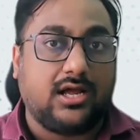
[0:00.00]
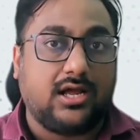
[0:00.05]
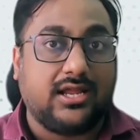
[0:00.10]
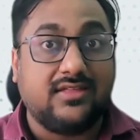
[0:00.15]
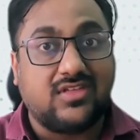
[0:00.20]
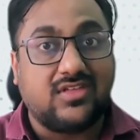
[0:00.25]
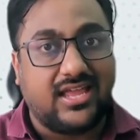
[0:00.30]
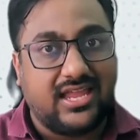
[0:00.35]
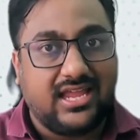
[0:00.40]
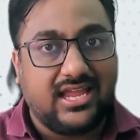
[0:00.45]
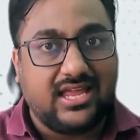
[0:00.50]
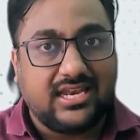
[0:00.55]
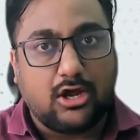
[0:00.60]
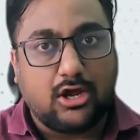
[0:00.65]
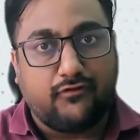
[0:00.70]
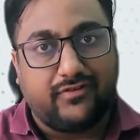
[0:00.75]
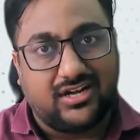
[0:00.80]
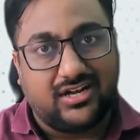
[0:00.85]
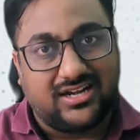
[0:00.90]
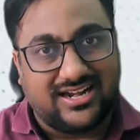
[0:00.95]
in the area
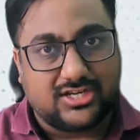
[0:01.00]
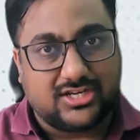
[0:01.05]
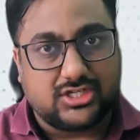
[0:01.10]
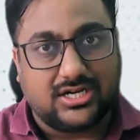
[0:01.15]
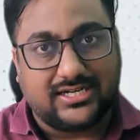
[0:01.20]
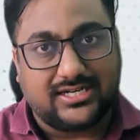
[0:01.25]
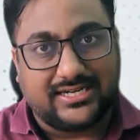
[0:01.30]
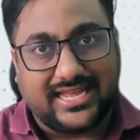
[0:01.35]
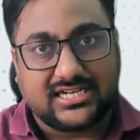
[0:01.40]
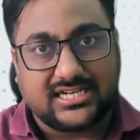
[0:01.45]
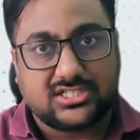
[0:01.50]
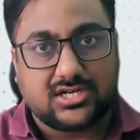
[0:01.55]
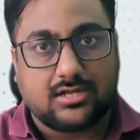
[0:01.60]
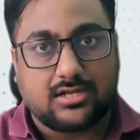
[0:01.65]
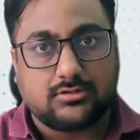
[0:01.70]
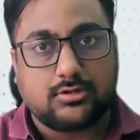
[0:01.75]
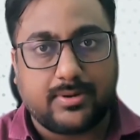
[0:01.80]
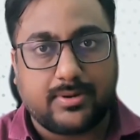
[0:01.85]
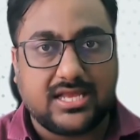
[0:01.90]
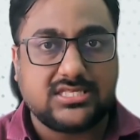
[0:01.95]
of international tax,
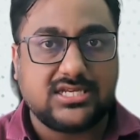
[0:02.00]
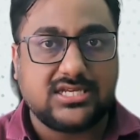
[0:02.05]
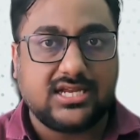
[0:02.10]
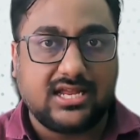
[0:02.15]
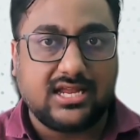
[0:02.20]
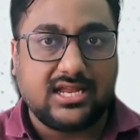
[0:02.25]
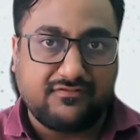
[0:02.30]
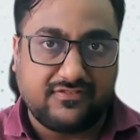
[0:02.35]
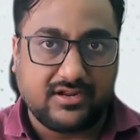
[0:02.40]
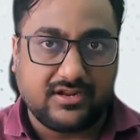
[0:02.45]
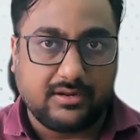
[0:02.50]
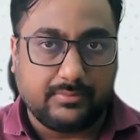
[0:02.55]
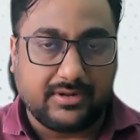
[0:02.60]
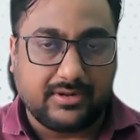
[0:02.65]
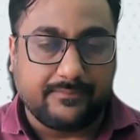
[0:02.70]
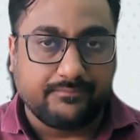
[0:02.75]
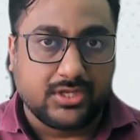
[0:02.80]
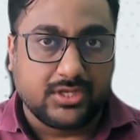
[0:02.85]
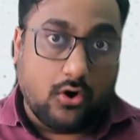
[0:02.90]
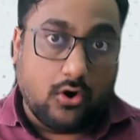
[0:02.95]
transfer pricing, and
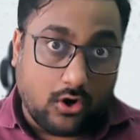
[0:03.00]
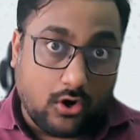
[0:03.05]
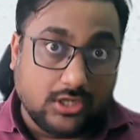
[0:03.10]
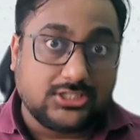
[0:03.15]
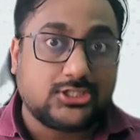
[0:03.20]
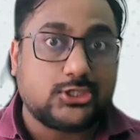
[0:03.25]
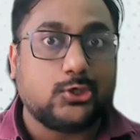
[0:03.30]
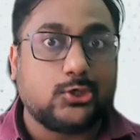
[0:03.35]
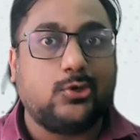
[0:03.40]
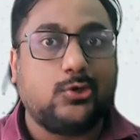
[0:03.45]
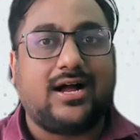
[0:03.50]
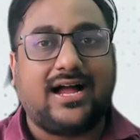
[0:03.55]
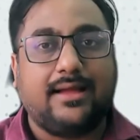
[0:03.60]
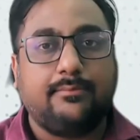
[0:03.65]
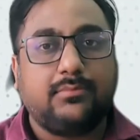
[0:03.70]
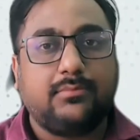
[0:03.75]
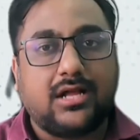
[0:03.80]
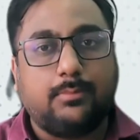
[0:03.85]
FEMA. Also, I'm